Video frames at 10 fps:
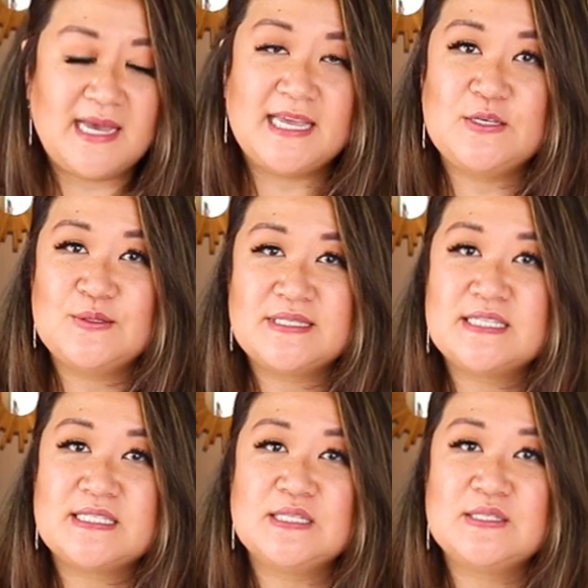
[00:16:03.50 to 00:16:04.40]
I use
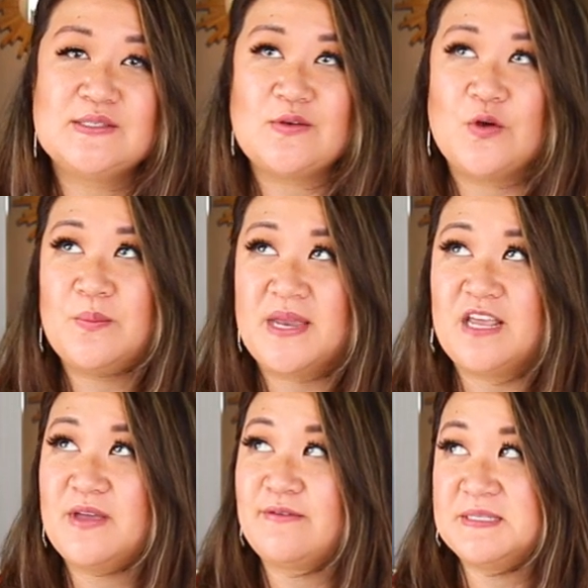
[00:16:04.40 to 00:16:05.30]
this in so many
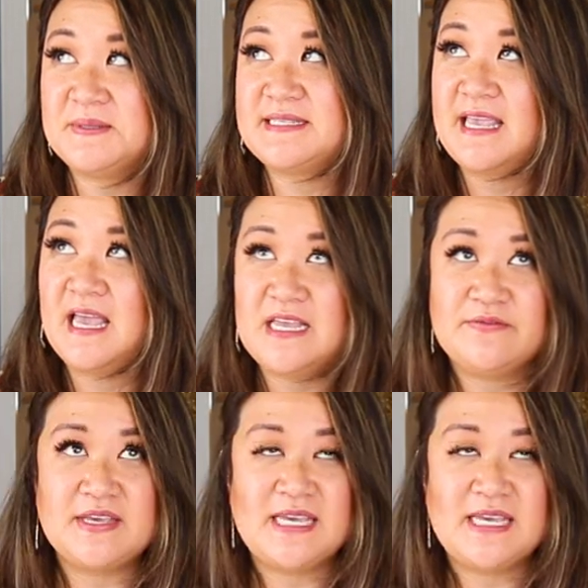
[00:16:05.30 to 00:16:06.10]
of my recipes, I can't even